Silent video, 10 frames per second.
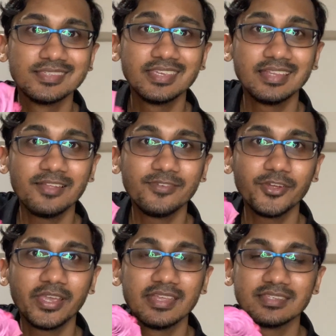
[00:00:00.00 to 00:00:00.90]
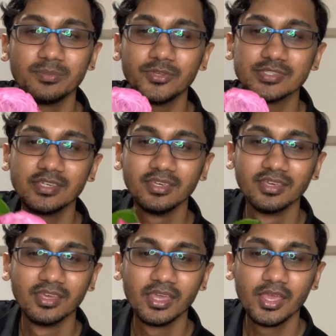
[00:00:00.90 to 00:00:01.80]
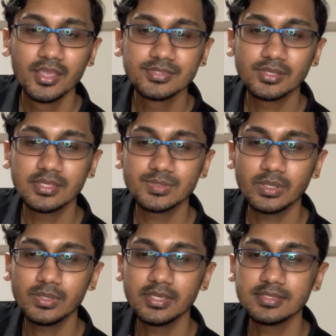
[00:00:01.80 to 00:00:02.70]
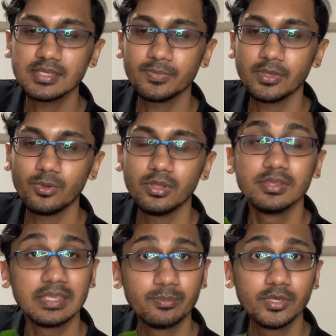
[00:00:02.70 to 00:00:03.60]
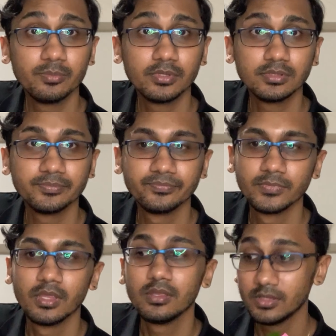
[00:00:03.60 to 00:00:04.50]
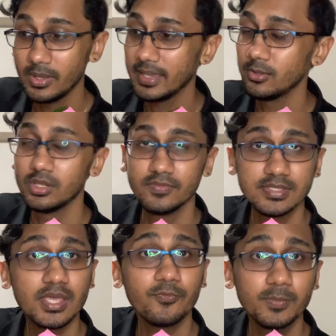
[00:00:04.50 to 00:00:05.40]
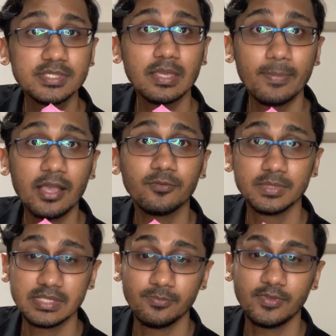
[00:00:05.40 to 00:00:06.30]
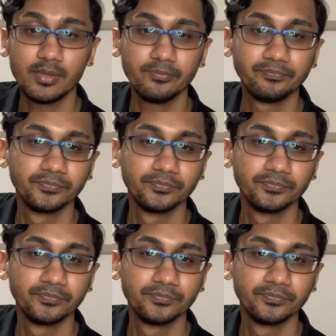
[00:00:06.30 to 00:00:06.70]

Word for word: Seeing that variegated beauty. So this one is something called Deep Purple. Now again, all of these come from the same pack, from the same farm.